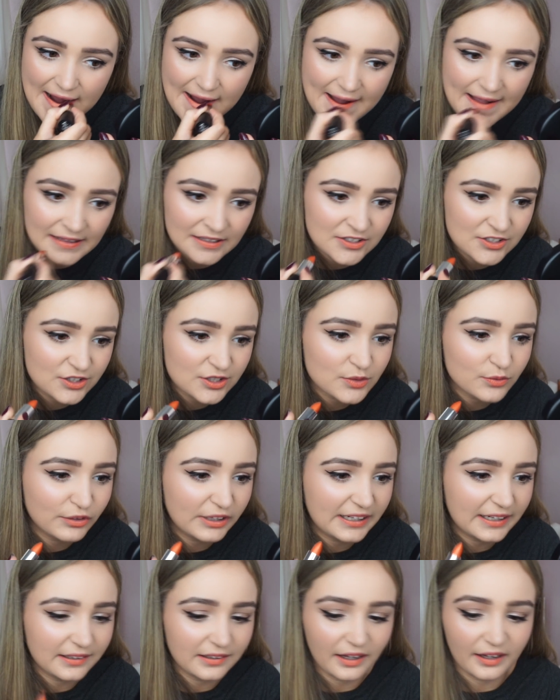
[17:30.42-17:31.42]
It's just
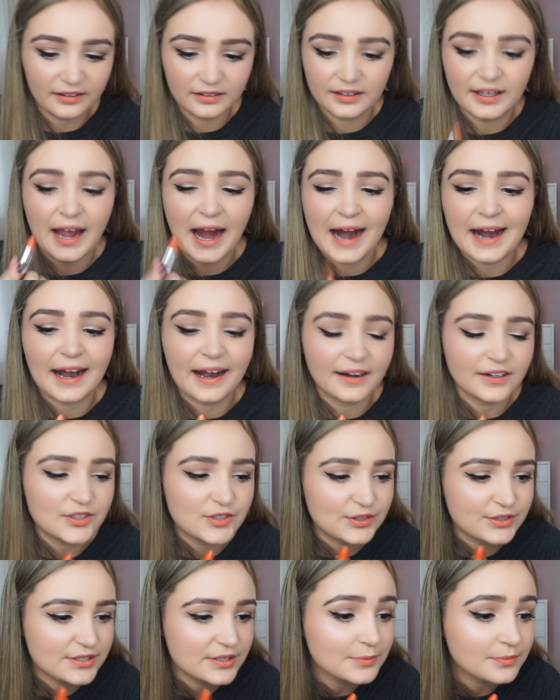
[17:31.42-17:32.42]
really like
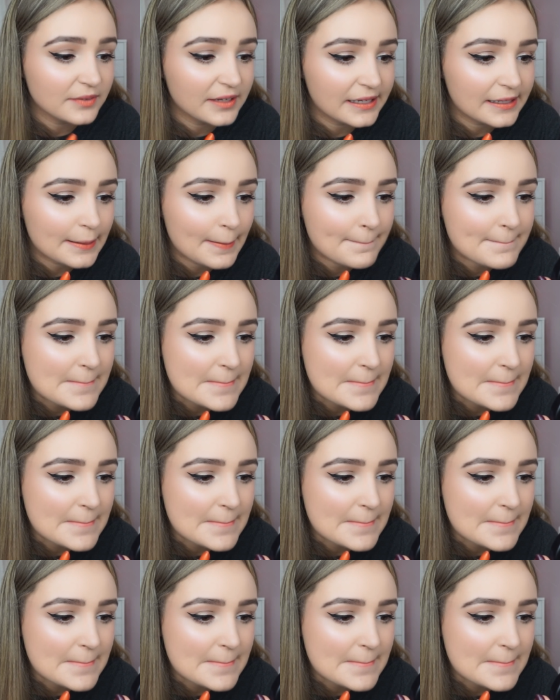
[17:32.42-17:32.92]
hard or something.